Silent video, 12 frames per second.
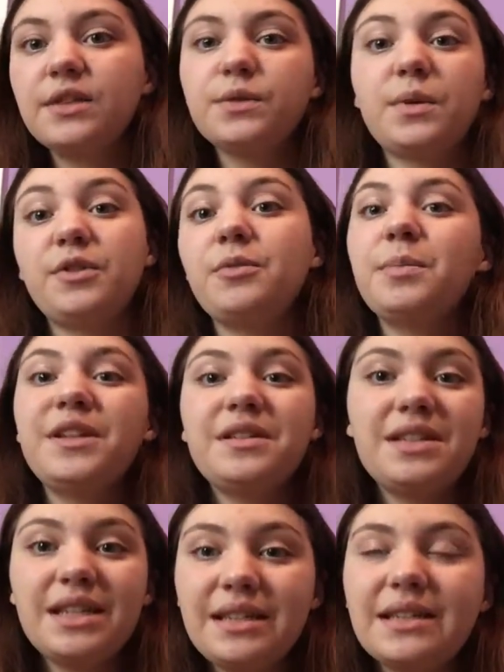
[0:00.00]
so I just
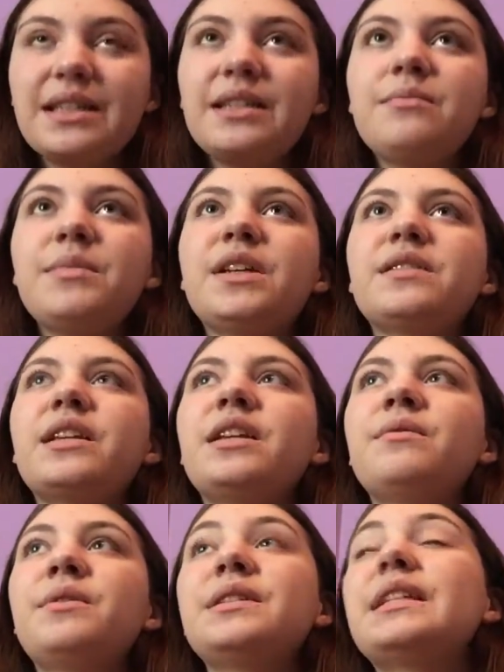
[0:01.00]
put decent because I
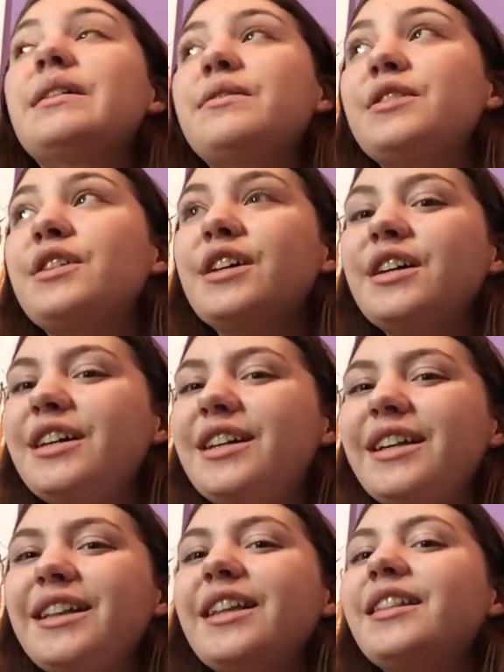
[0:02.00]
didn't want to say I was good,
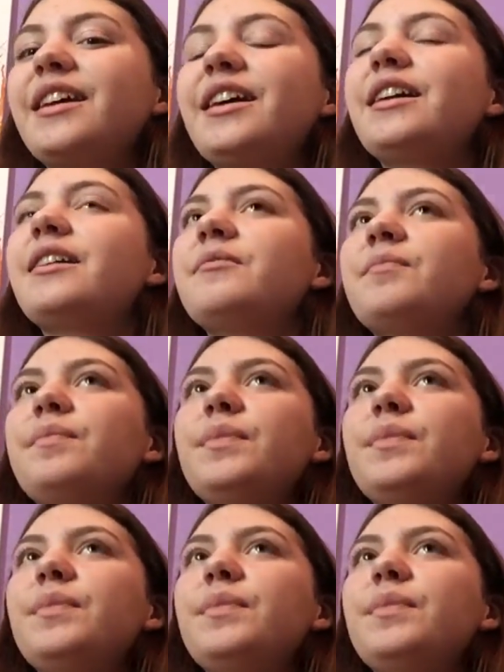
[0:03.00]
and then like